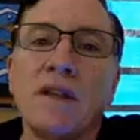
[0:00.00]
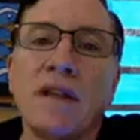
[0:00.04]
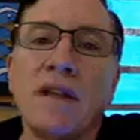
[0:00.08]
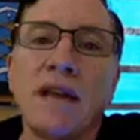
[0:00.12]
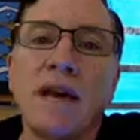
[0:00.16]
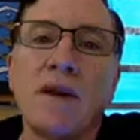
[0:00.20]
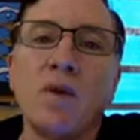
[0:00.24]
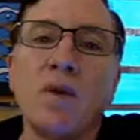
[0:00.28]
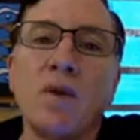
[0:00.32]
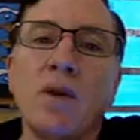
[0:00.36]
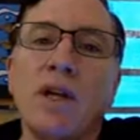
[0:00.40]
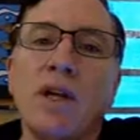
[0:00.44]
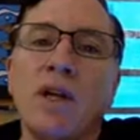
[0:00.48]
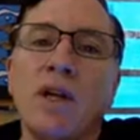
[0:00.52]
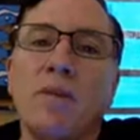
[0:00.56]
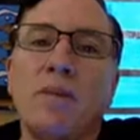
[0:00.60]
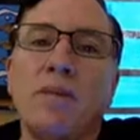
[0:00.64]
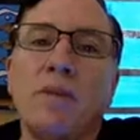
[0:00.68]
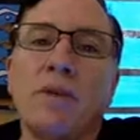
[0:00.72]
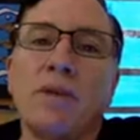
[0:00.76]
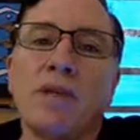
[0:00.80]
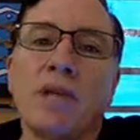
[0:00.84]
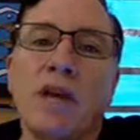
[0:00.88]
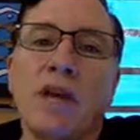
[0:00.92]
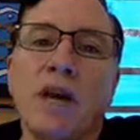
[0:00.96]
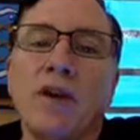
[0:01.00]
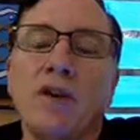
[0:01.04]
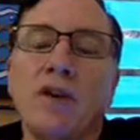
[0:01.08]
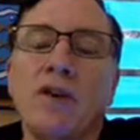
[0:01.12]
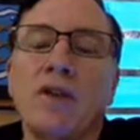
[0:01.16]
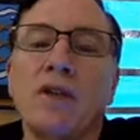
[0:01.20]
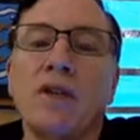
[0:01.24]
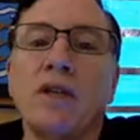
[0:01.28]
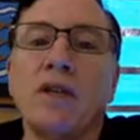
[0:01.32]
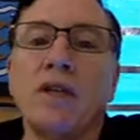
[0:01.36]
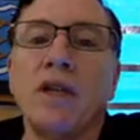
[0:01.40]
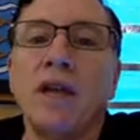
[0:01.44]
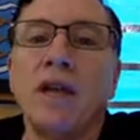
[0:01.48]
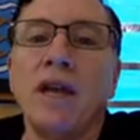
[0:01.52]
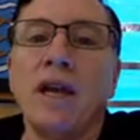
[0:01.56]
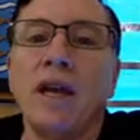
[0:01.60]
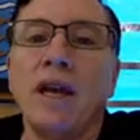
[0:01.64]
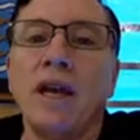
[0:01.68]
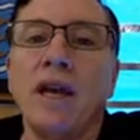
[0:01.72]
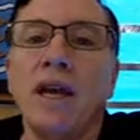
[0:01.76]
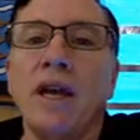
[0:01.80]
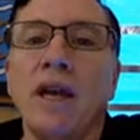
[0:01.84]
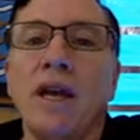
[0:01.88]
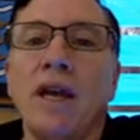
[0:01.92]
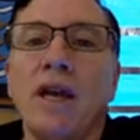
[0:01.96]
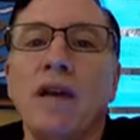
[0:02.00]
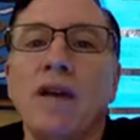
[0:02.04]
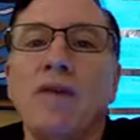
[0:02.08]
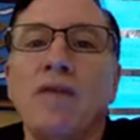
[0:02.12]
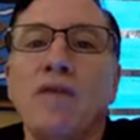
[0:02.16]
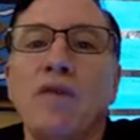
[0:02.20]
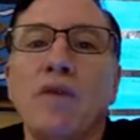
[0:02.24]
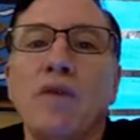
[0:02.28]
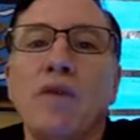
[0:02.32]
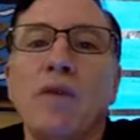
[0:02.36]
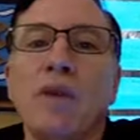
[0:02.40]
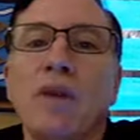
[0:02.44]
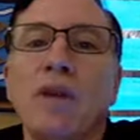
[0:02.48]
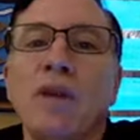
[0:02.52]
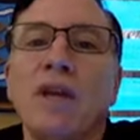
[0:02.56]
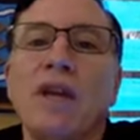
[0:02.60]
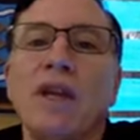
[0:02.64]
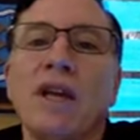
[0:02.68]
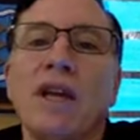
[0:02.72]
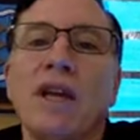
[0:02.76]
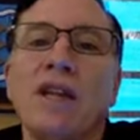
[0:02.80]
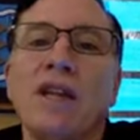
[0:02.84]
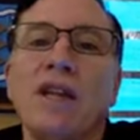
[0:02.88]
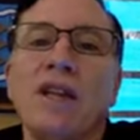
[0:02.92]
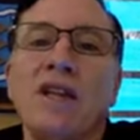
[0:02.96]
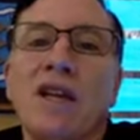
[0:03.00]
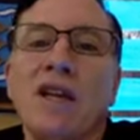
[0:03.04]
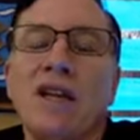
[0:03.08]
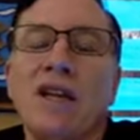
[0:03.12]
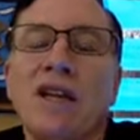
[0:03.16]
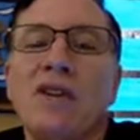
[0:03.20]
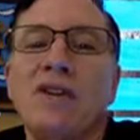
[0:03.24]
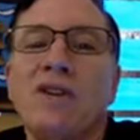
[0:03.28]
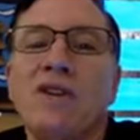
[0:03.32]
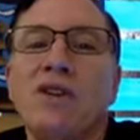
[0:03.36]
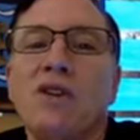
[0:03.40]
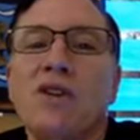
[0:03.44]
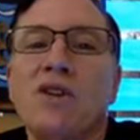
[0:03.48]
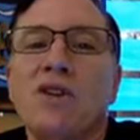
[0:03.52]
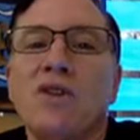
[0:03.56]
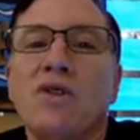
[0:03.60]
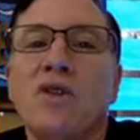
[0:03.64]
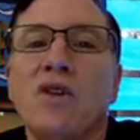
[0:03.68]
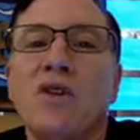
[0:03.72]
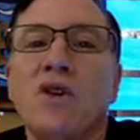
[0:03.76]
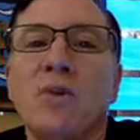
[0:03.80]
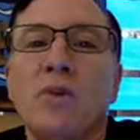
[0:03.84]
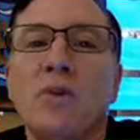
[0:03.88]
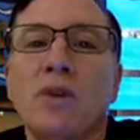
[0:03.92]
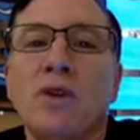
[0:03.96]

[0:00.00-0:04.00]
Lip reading: That will help us out. And if you really like The Daily Dose of Hope,